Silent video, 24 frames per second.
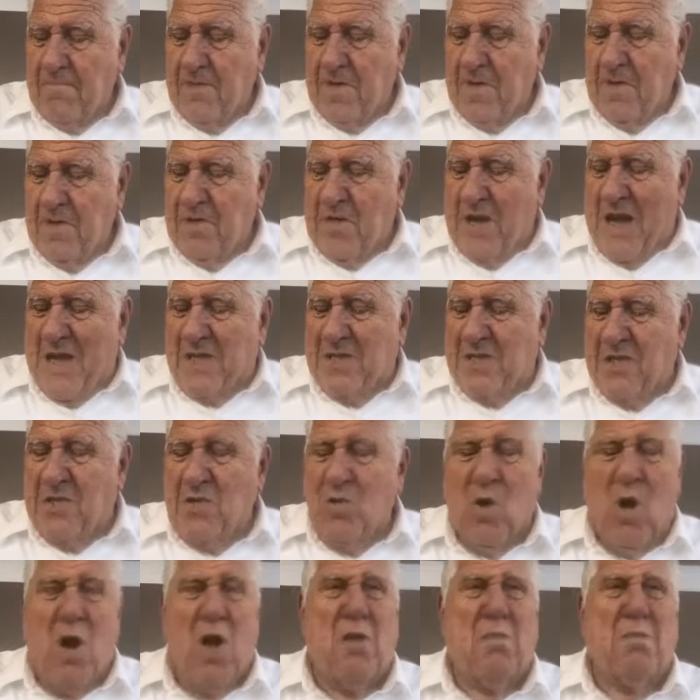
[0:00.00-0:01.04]
Johnson
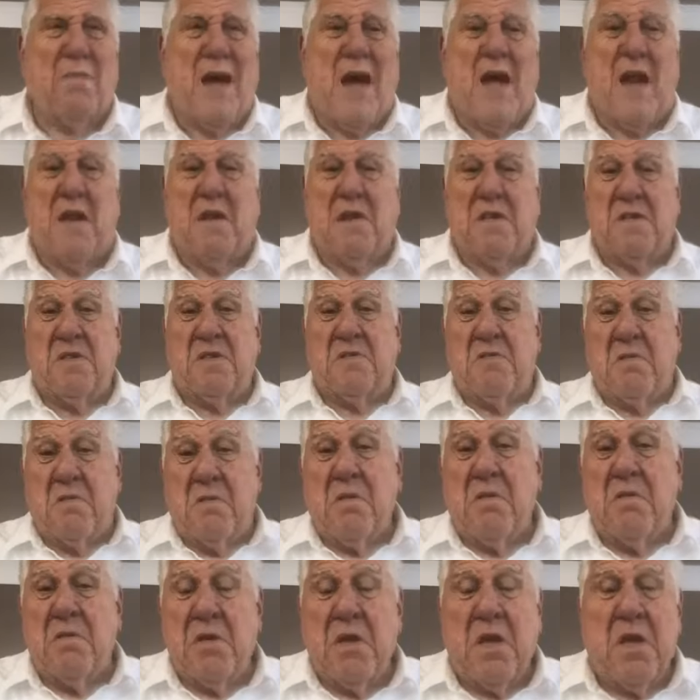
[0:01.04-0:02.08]
knew all about it. He says,
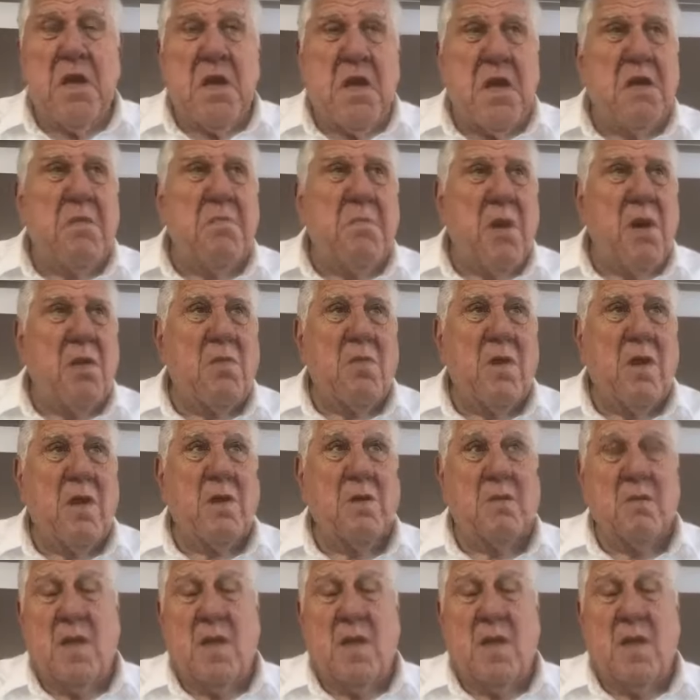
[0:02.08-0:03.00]
oh, yeah, and McGregor.